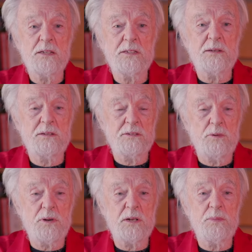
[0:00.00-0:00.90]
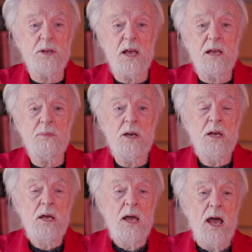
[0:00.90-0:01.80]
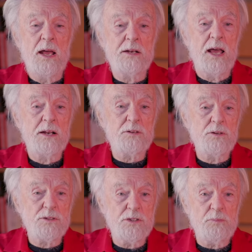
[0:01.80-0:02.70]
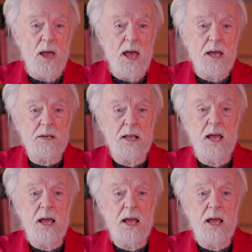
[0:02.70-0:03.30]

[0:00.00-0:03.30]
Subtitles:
as it quickly became, and of course Japan.